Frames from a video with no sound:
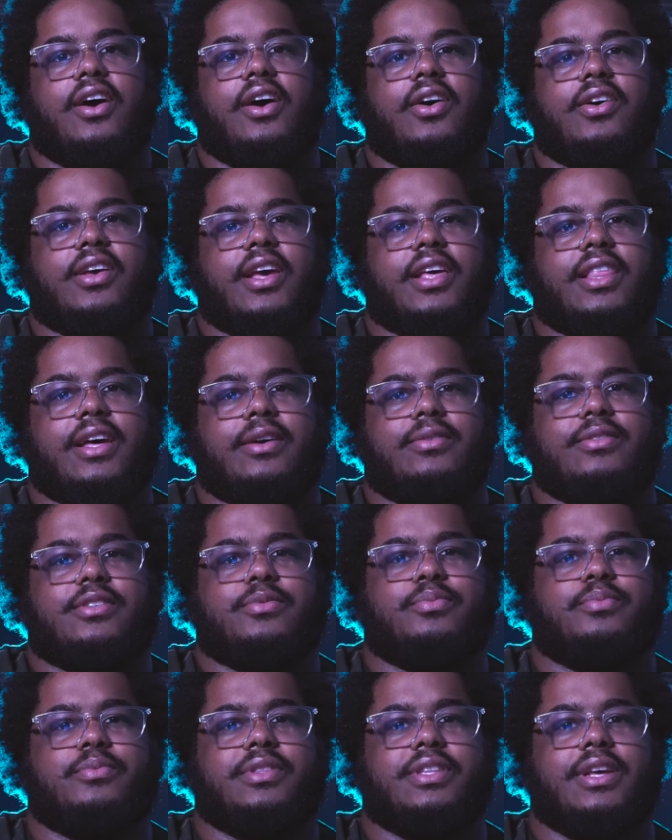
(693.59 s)
Okay, that
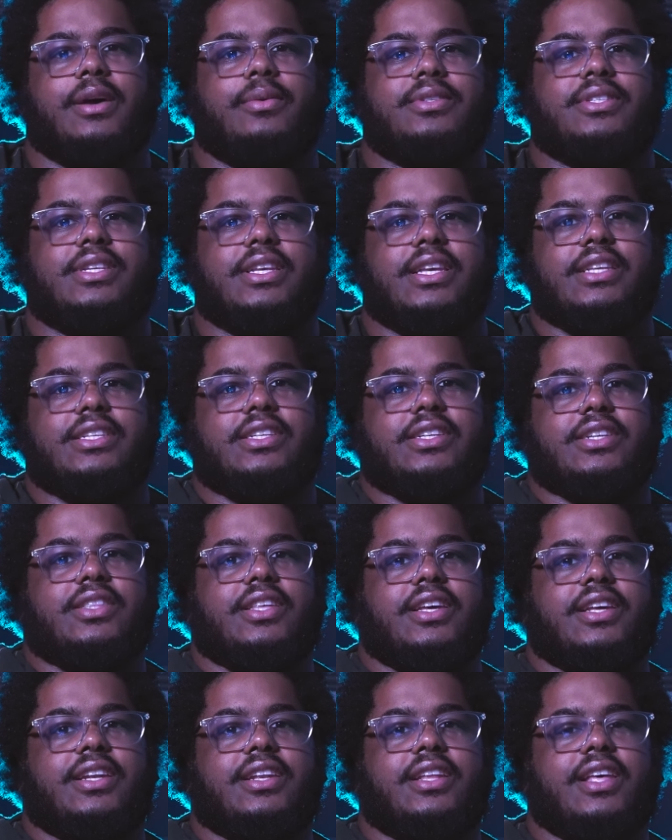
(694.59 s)
was, that was easier
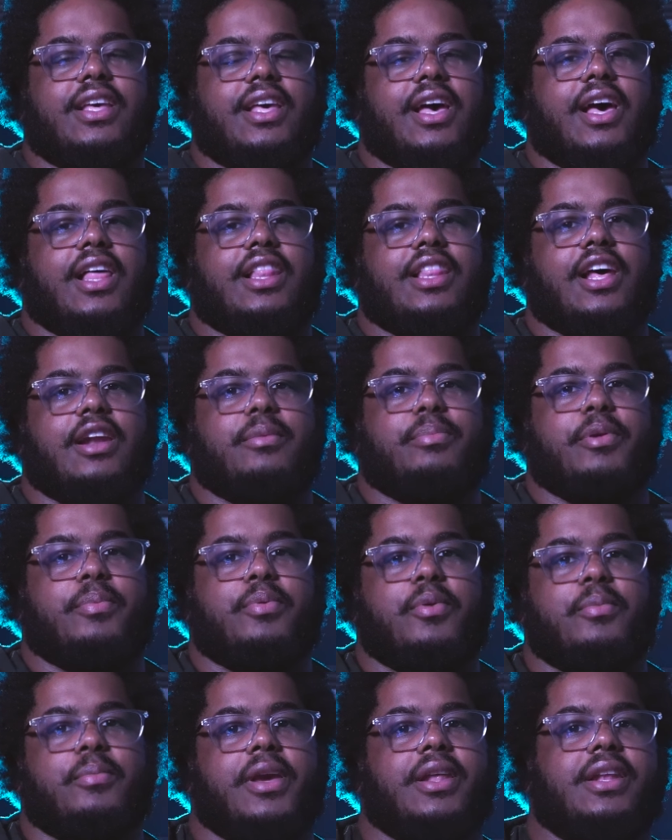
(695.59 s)
than a lot of
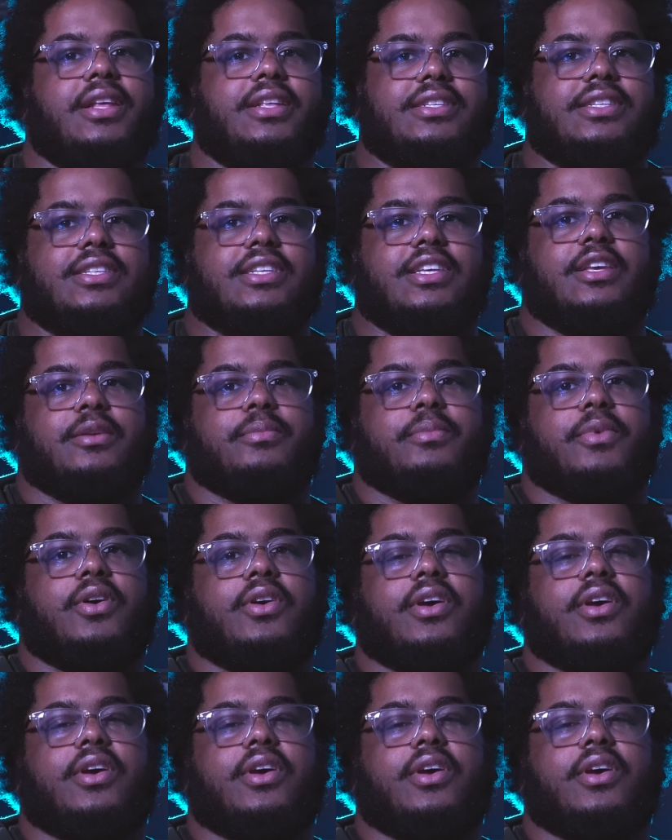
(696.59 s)
people made it seem.